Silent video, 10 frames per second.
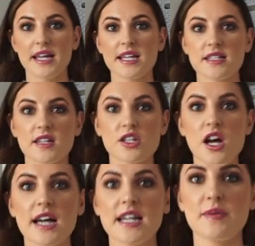is a
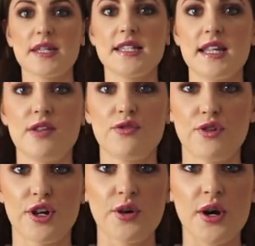tiny bit
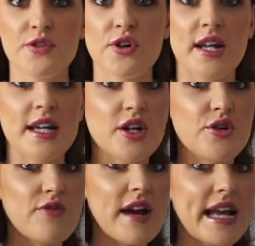see-through. I've got, like, a
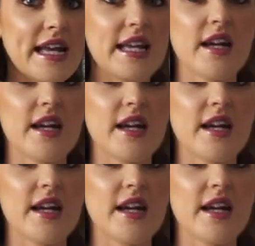grey,